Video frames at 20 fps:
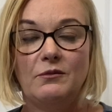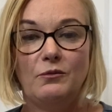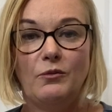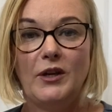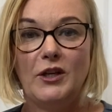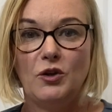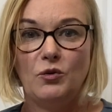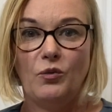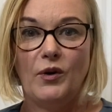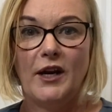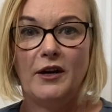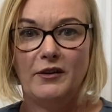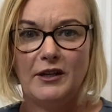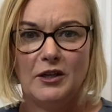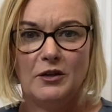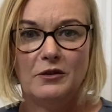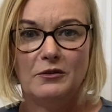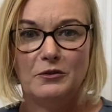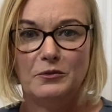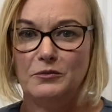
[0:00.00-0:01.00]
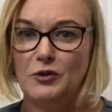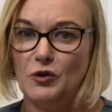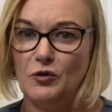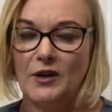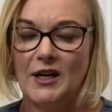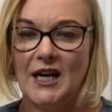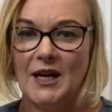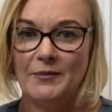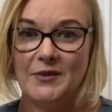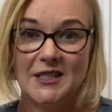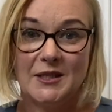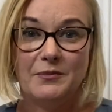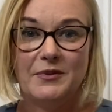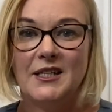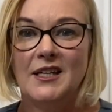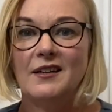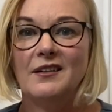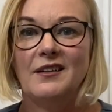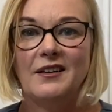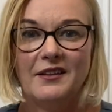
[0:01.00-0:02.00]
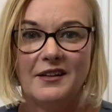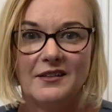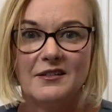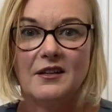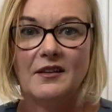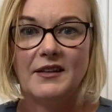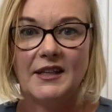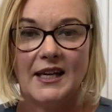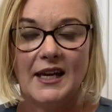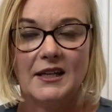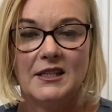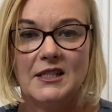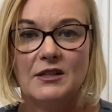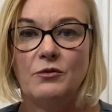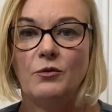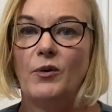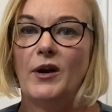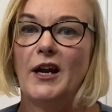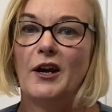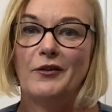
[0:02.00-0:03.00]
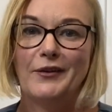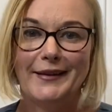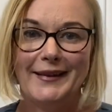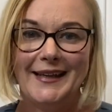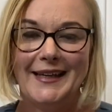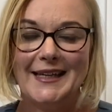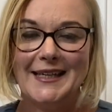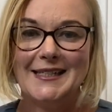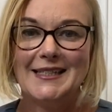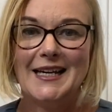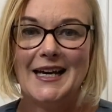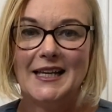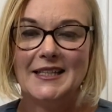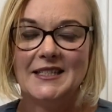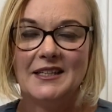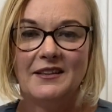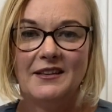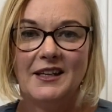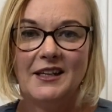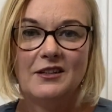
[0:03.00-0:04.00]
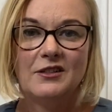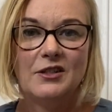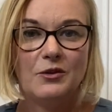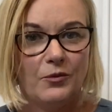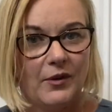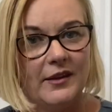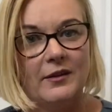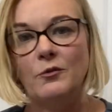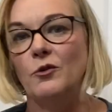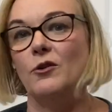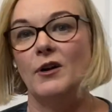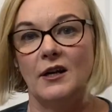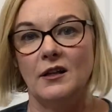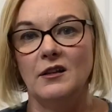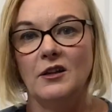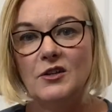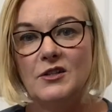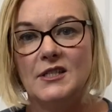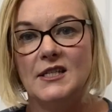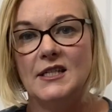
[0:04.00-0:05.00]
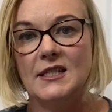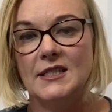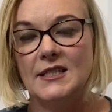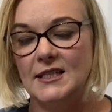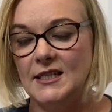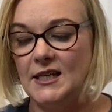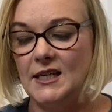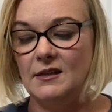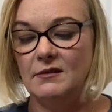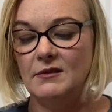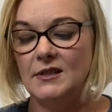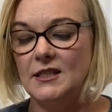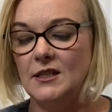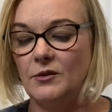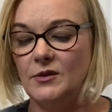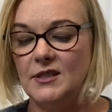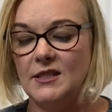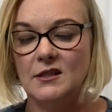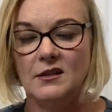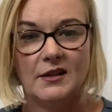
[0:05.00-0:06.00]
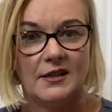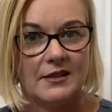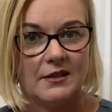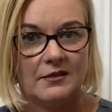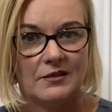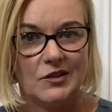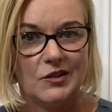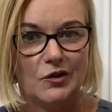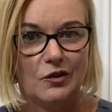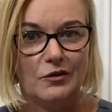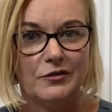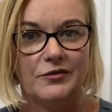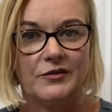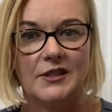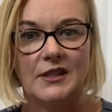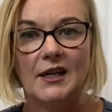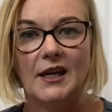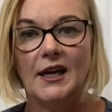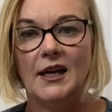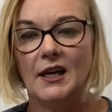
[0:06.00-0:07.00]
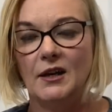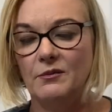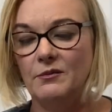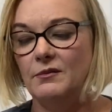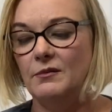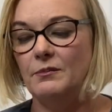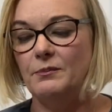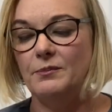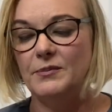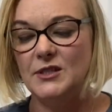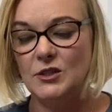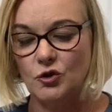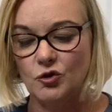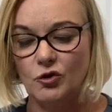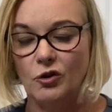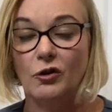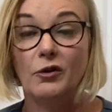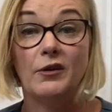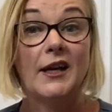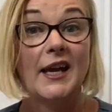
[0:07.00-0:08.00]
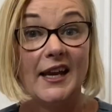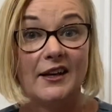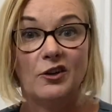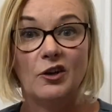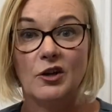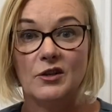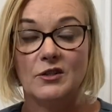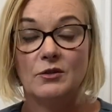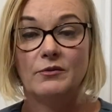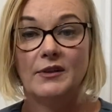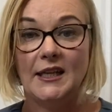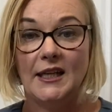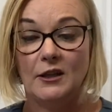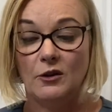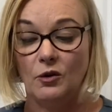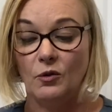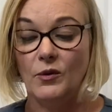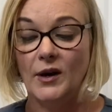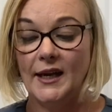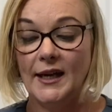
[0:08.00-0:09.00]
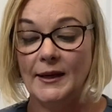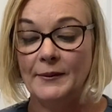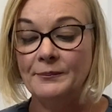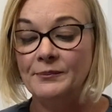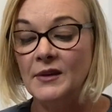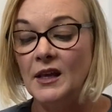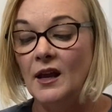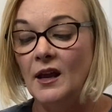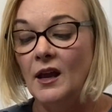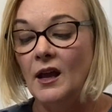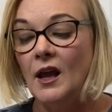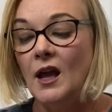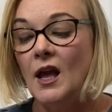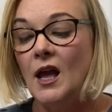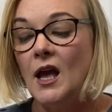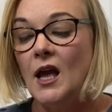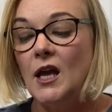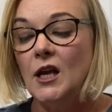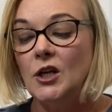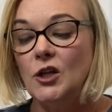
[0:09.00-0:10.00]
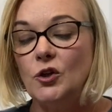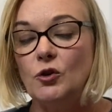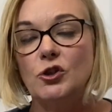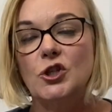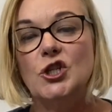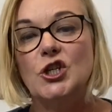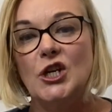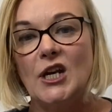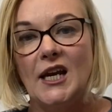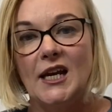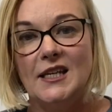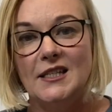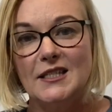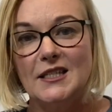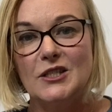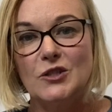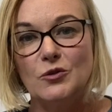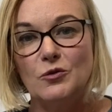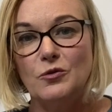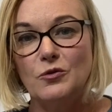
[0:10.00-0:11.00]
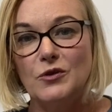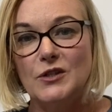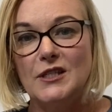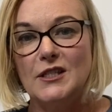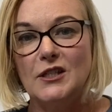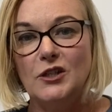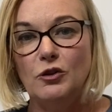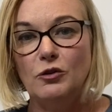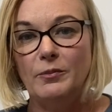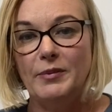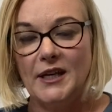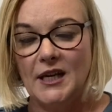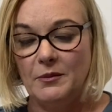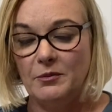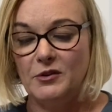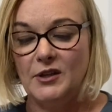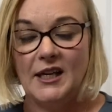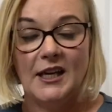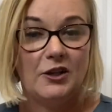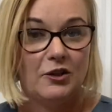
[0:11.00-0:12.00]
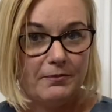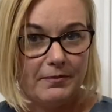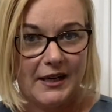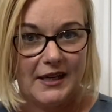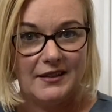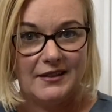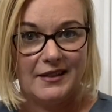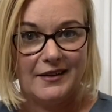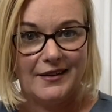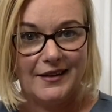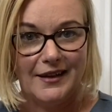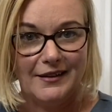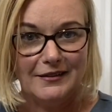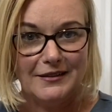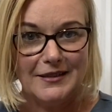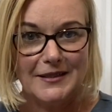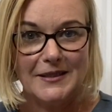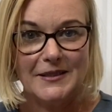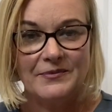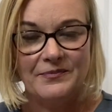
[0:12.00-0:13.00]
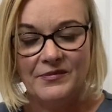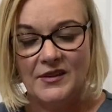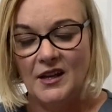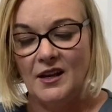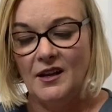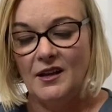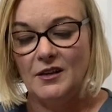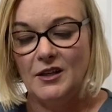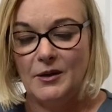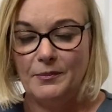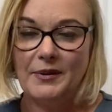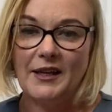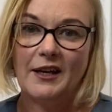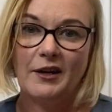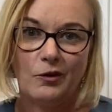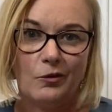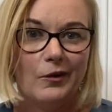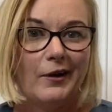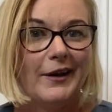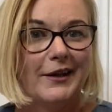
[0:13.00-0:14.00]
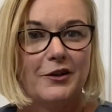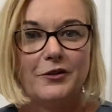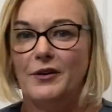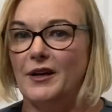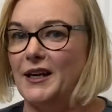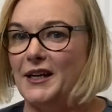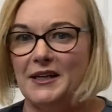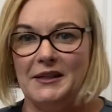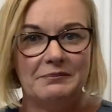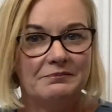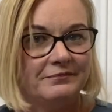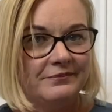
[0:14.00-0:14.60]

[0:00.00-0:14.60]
when you're wearing your garments, and particularly things like the activewear and leotards and things. You wear them quite close to your skin, so it's nice and soft, strong, and goes a really long way. Your chain stores, you'll be able to get your basic colours, your black, white, grey,